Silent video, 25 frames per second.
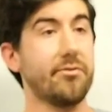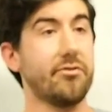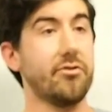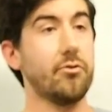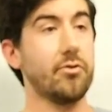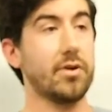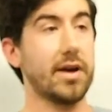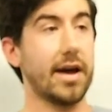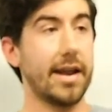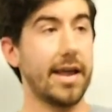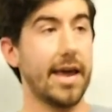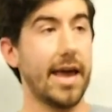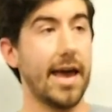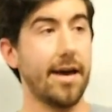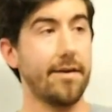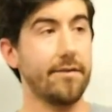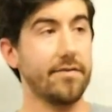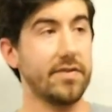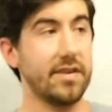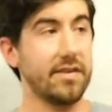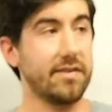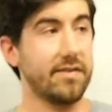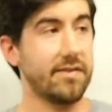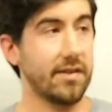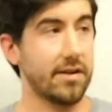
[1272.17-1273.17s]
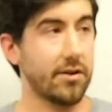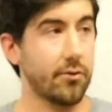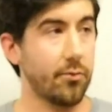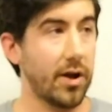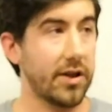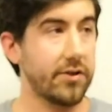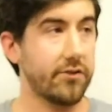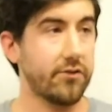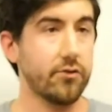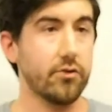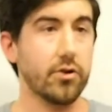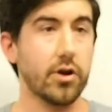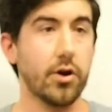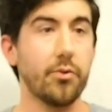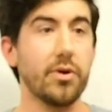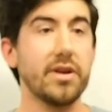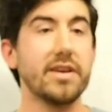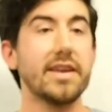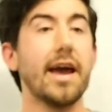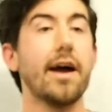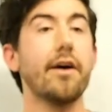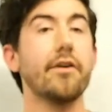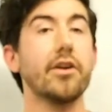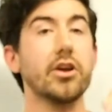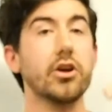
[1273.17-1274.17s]
So you kind of have this sequential going
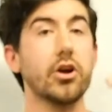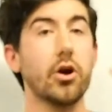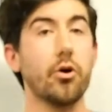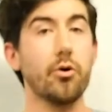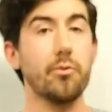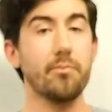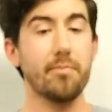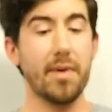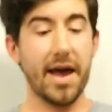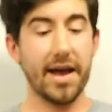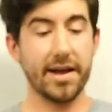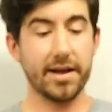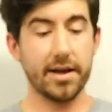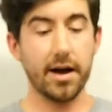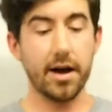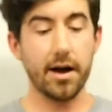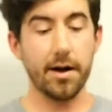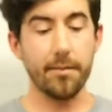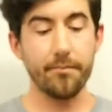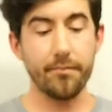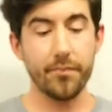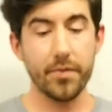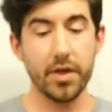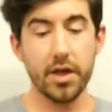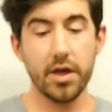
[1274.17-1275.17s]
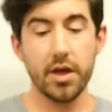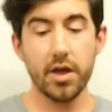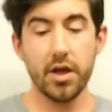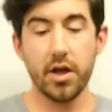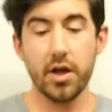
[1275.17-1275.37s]
down and going back up.